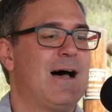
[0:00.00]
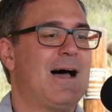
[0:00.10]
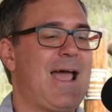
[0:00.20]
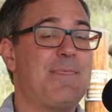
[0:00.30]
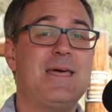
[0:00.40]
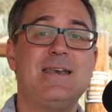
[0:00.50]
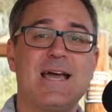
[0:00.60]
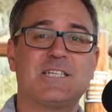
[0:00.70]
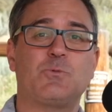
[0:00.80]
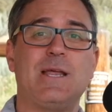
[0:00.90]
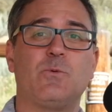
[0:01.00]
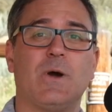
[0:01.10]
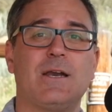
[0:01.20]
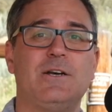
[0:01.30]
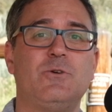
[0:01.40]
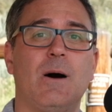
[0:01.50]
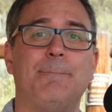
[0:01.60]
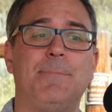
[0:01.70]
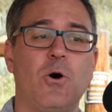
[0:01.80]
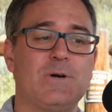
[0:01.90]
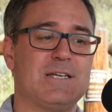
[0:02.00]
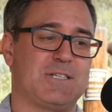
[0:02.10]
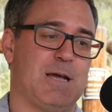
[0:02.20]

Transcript: And then next week, we're going to do a bonus